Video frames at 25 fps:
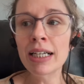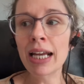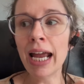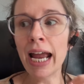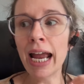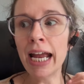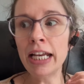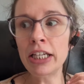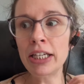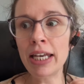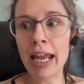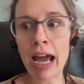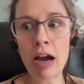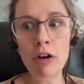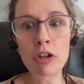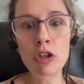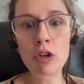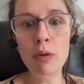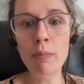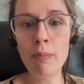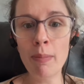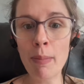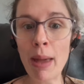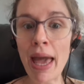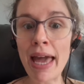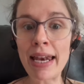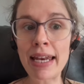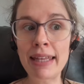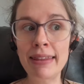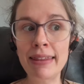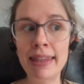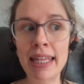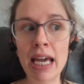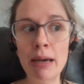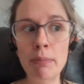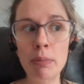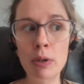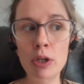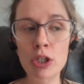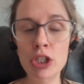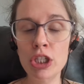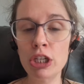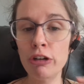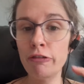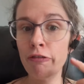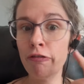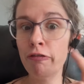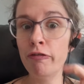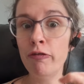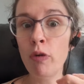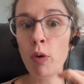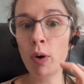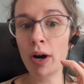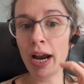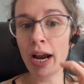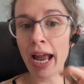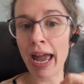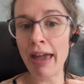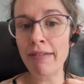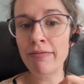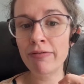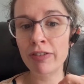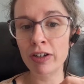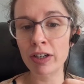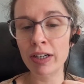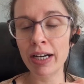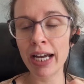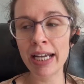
and now you're mad at that person forever.